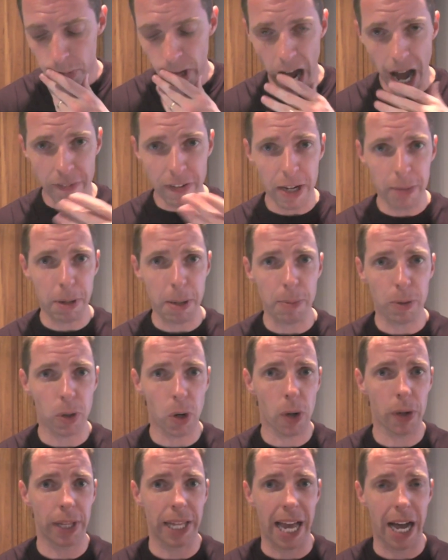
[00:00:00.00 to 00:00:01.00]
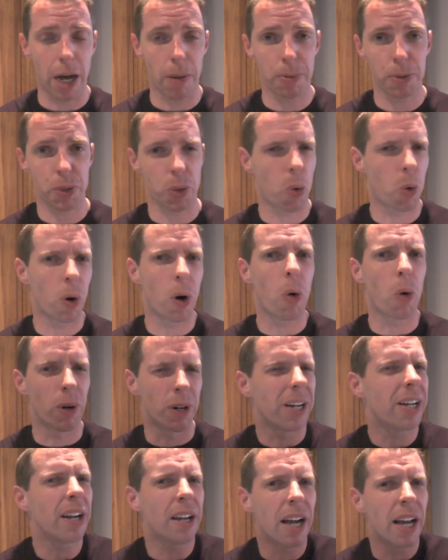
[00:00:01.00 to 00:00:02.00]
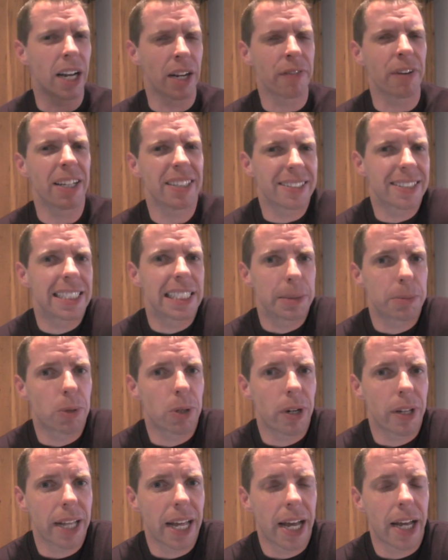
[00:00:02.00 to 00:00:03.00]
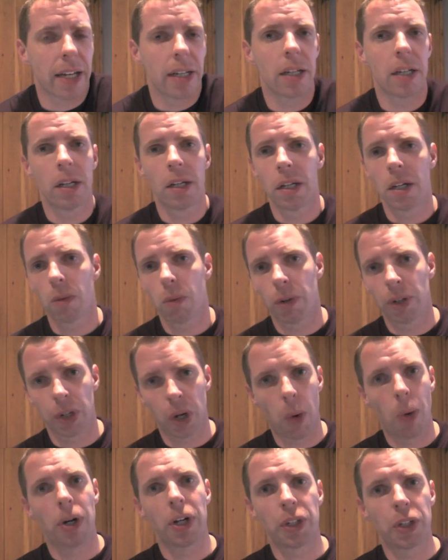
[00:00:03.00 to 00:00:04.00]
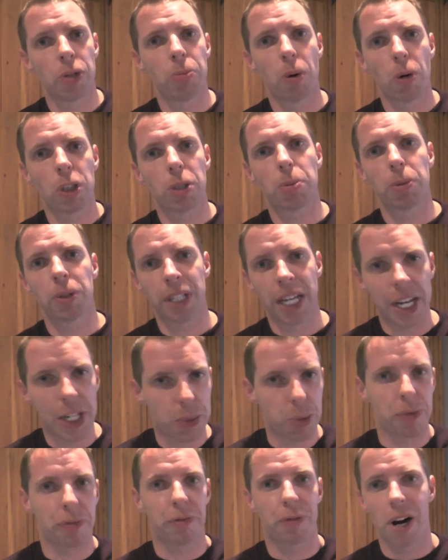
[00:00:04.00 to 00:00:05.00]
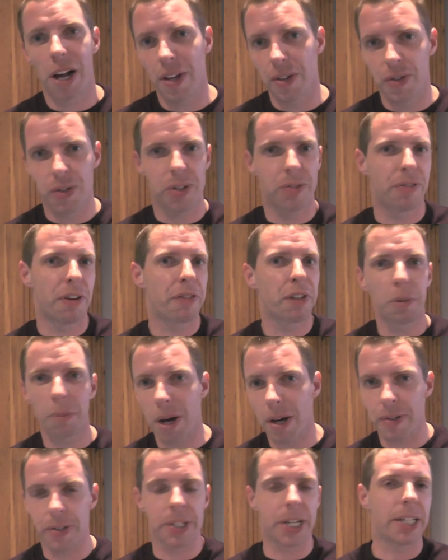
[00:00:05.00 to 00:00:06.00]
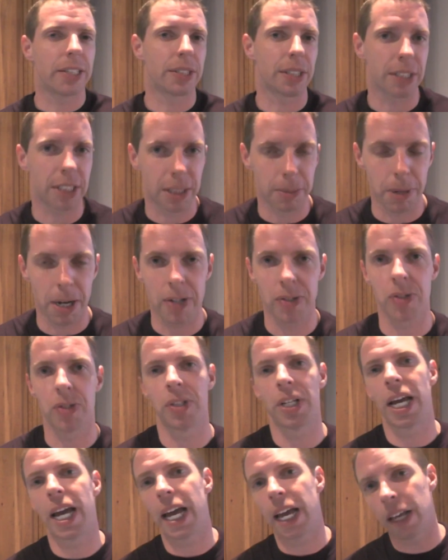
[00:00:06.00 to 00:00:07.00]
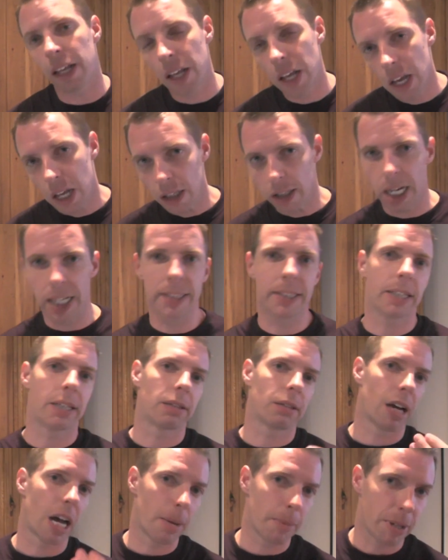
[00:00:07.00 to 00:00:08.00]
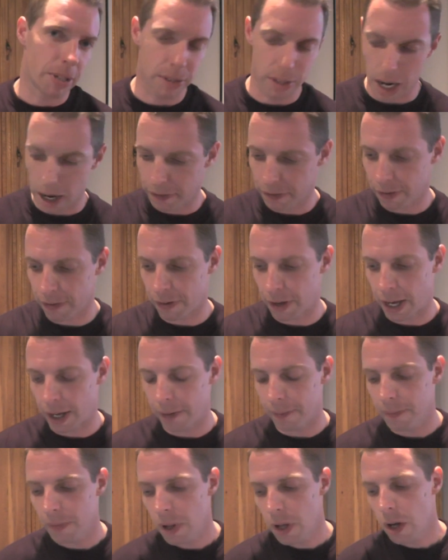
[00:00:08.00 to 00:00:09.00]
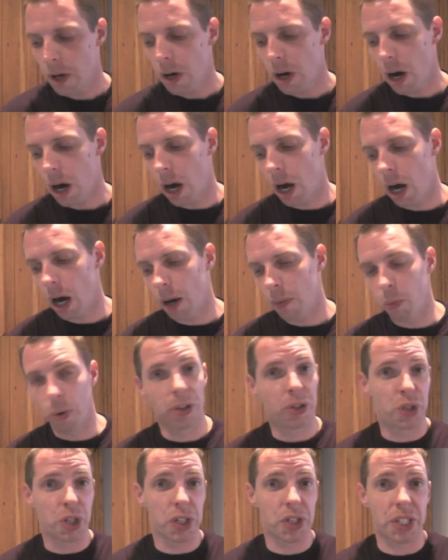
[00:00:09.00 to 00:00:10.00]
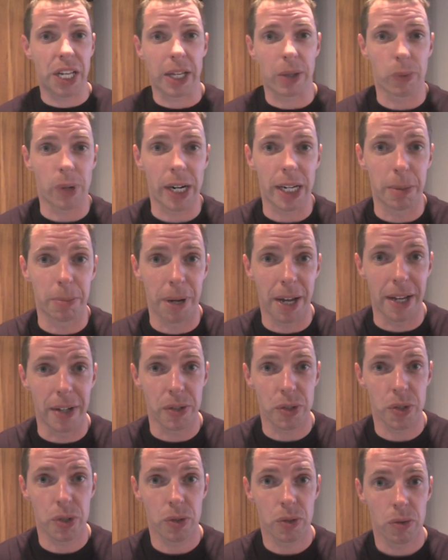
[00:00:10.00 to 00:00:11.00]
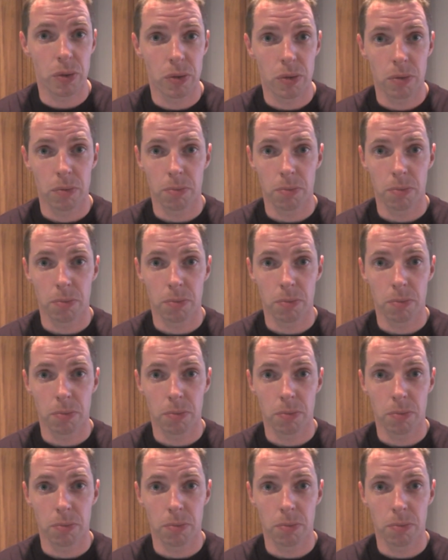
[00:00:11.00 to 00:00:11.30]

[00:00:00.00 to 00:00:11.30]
I've had people go to the Alps or an event similar to that, where they're going to do multiple days with friends and 50 miles a day, 60 miles a day, lots of climbing, tough event, with just Cycle 90 base.